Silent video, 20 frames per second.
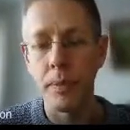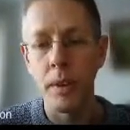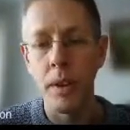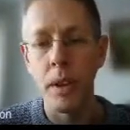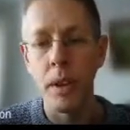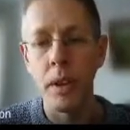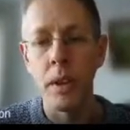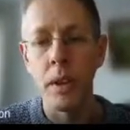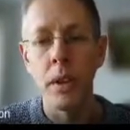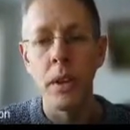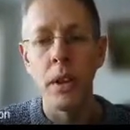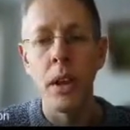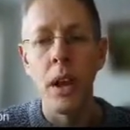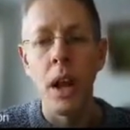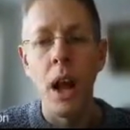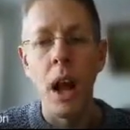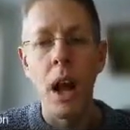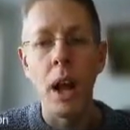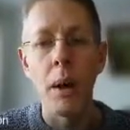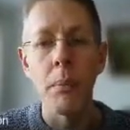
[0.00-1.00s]
So
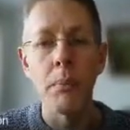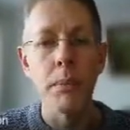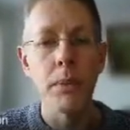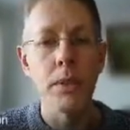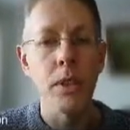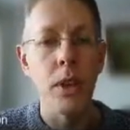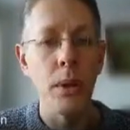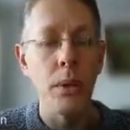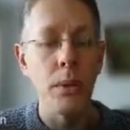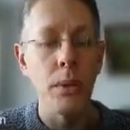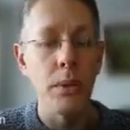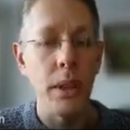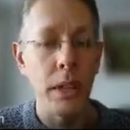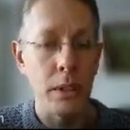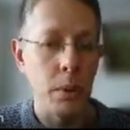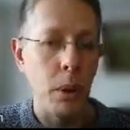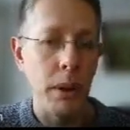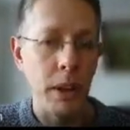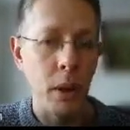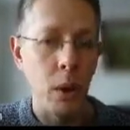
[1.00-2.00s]
that's why they call
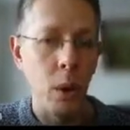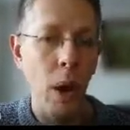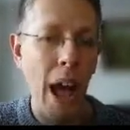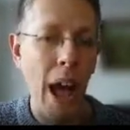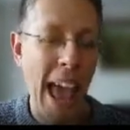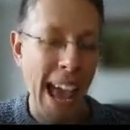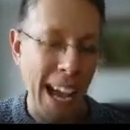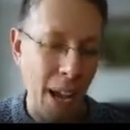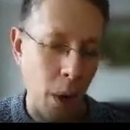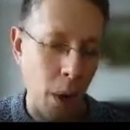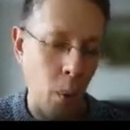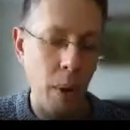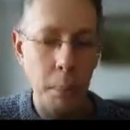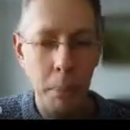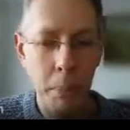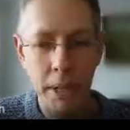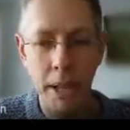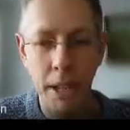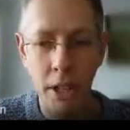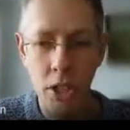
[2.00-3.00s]
equipotentials, kind
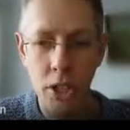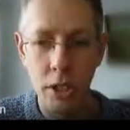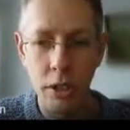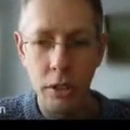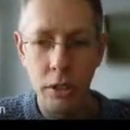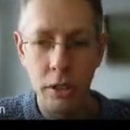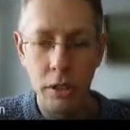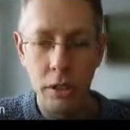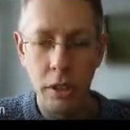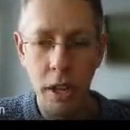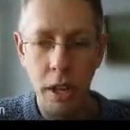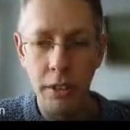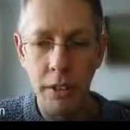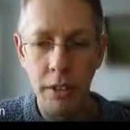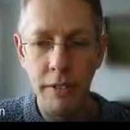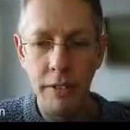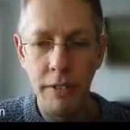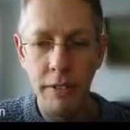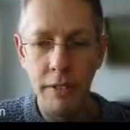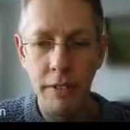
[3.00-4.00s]
of equal
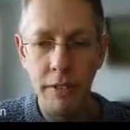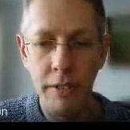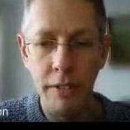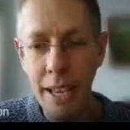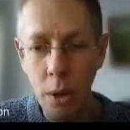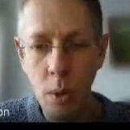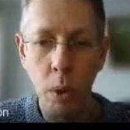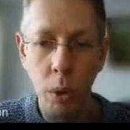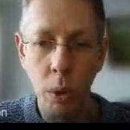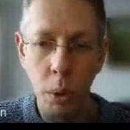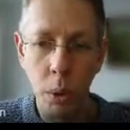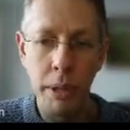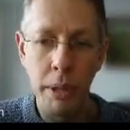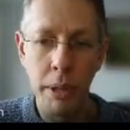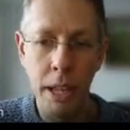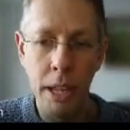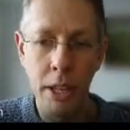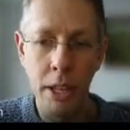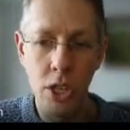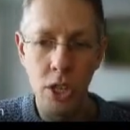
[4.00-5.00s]
potential
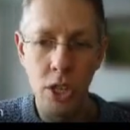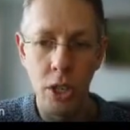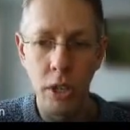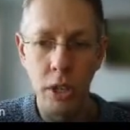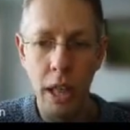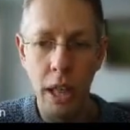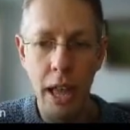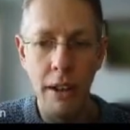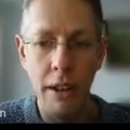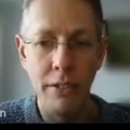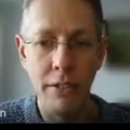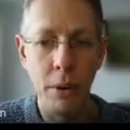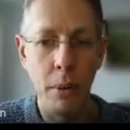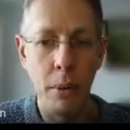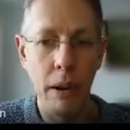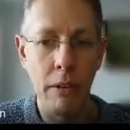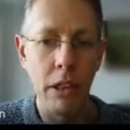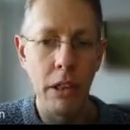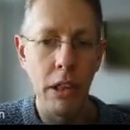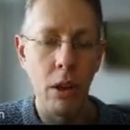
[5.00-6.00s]
everywhere along this
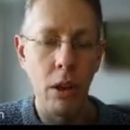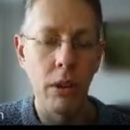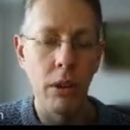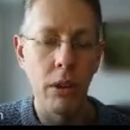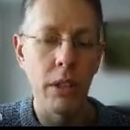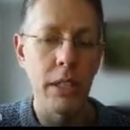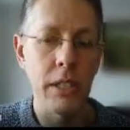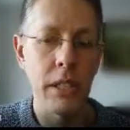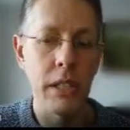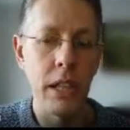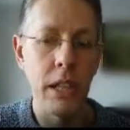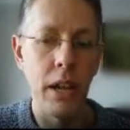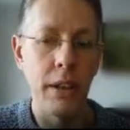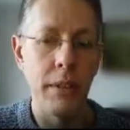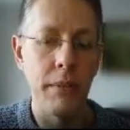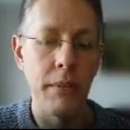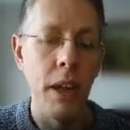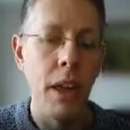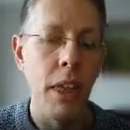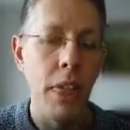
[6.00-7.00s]
line. Think of them
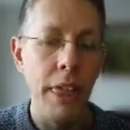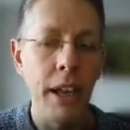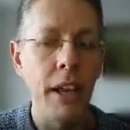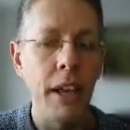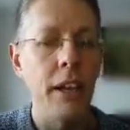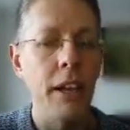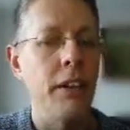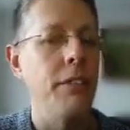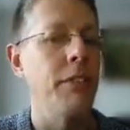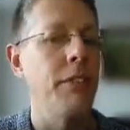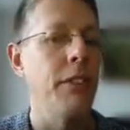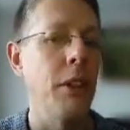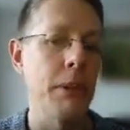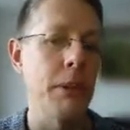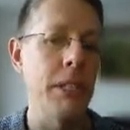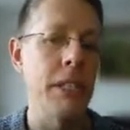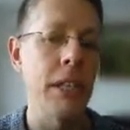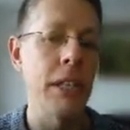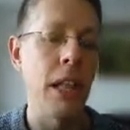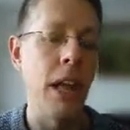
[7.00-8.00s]
as like contours
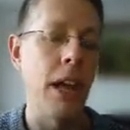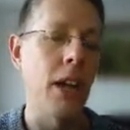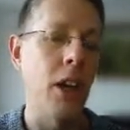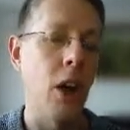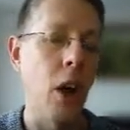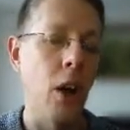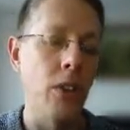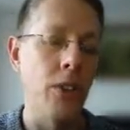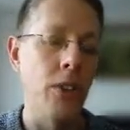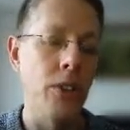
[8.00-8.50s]
on a map.